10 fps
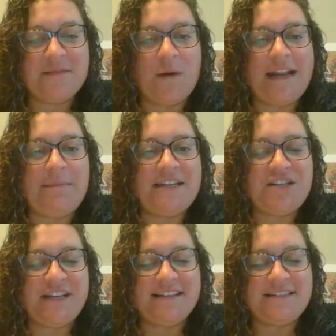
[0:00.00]
What
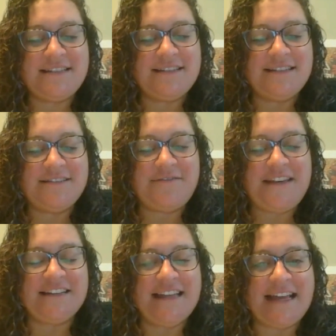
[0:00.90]
images,
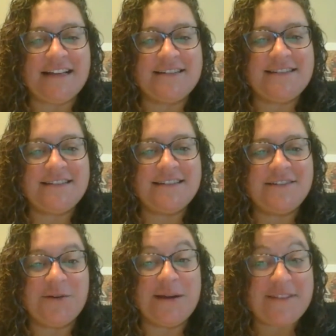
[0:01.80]
feelings,
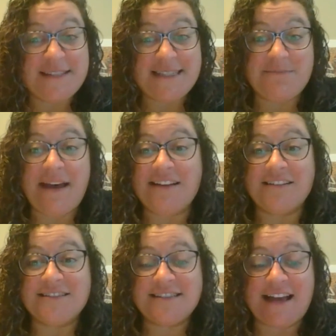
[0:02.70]
or even
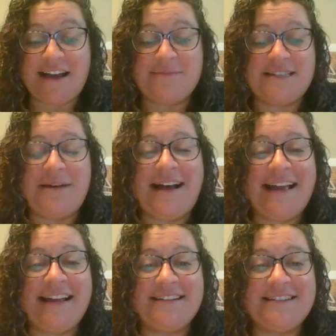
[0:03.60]
smells come to
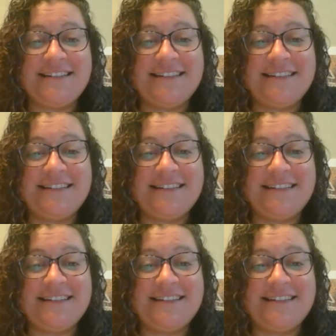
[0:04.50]
mind?